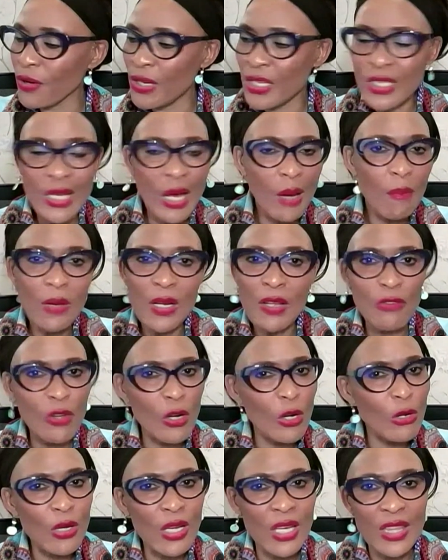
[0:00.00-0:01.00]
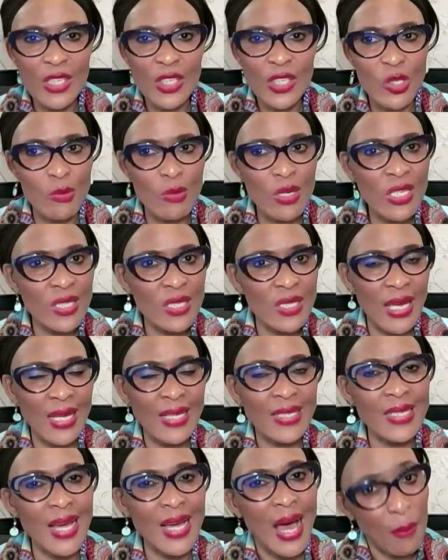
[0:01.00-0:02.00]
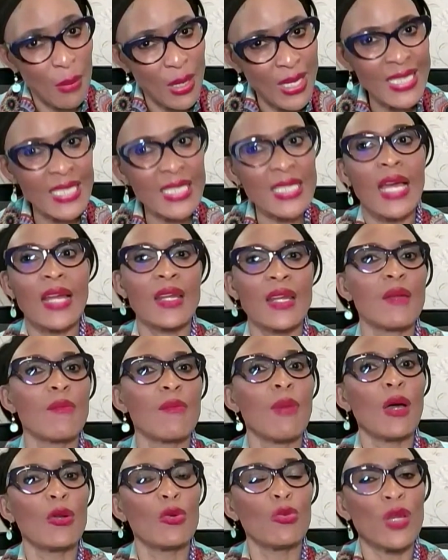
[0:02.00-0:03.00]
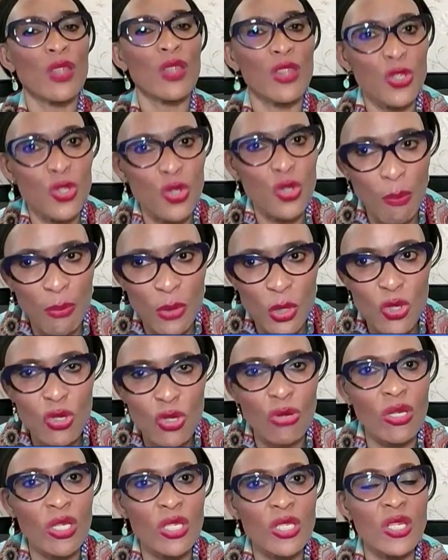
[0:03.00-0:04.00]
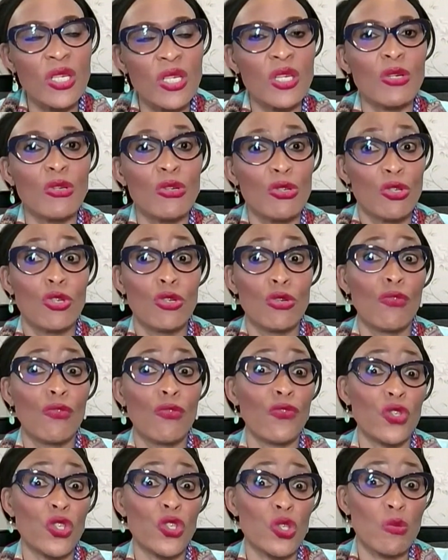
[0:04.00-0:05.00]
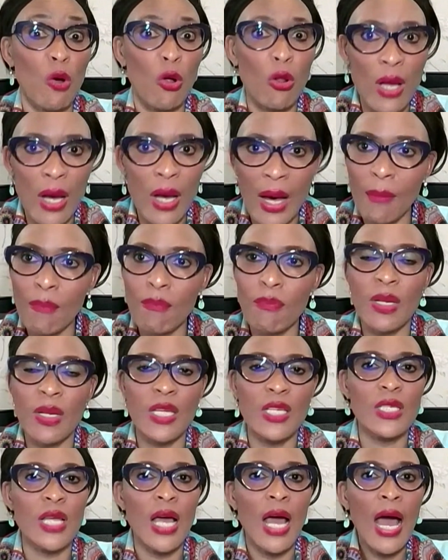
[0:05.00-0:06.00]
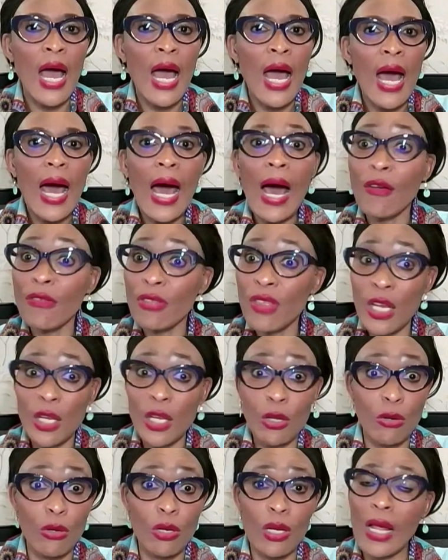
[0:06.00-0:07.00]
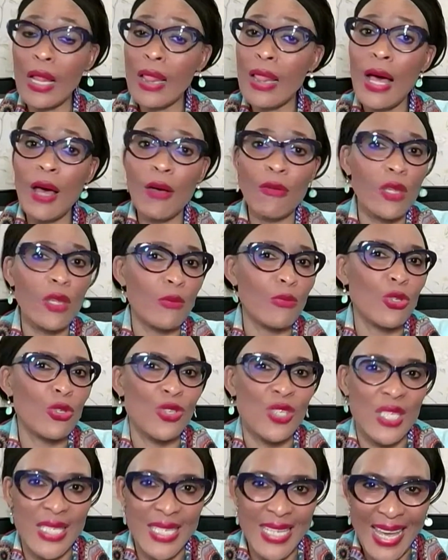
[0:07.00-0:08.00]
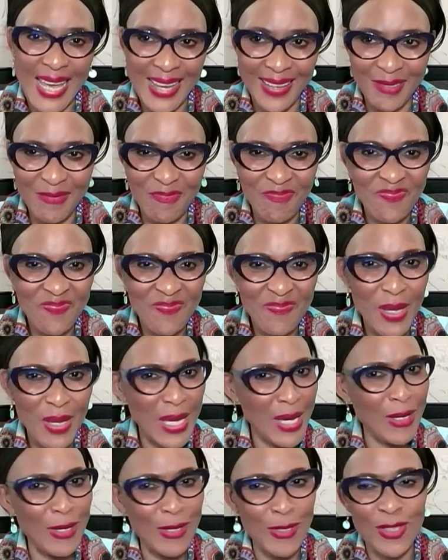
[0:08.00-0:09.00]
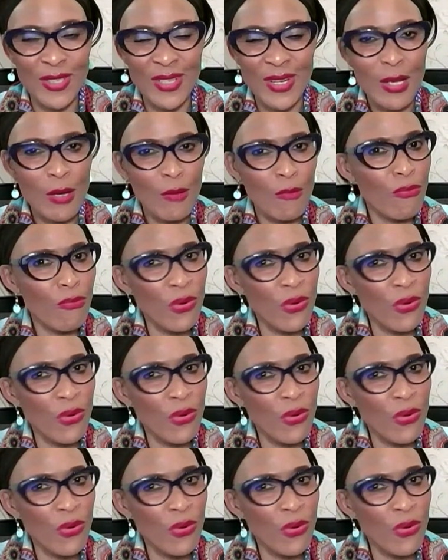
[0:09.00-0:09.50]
for example, if you look at the SME sector, I'm excited about what this opportunity could do for small companies, how that could allow them to scale because